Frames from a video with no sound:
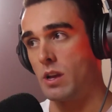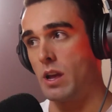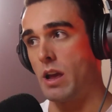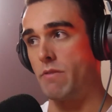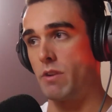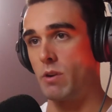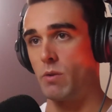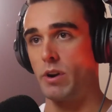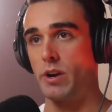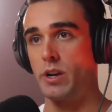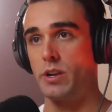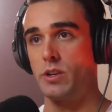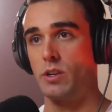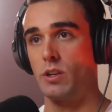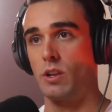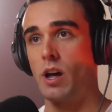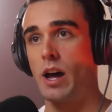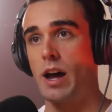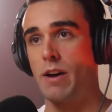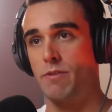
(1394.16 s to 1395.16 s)
everyone in your
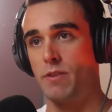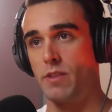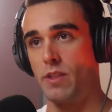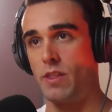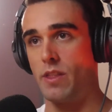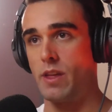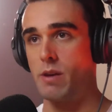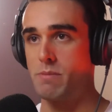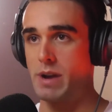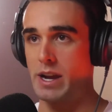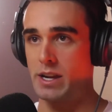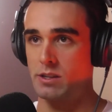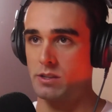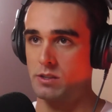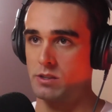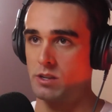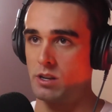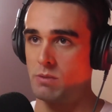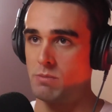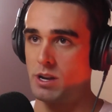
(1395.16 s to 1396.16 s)
life, and then that makes
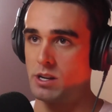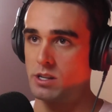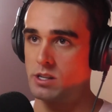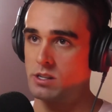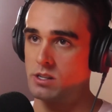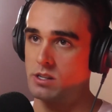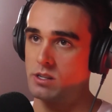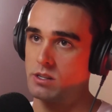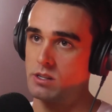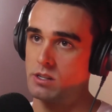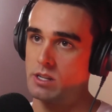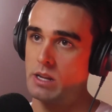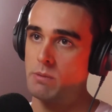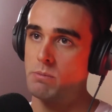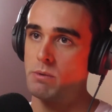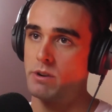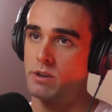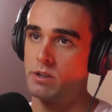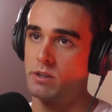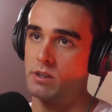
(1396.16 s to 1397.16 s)
it so much
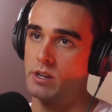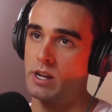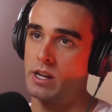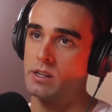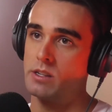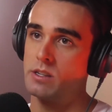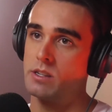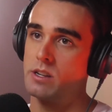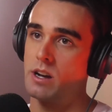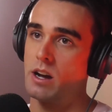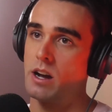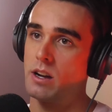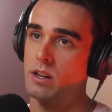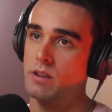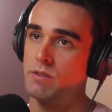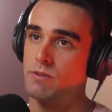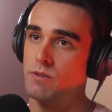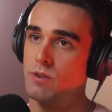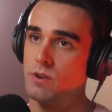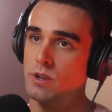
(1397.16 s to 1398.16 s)
deeper and
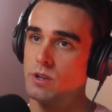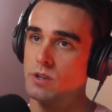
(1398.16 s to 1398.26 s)
darker for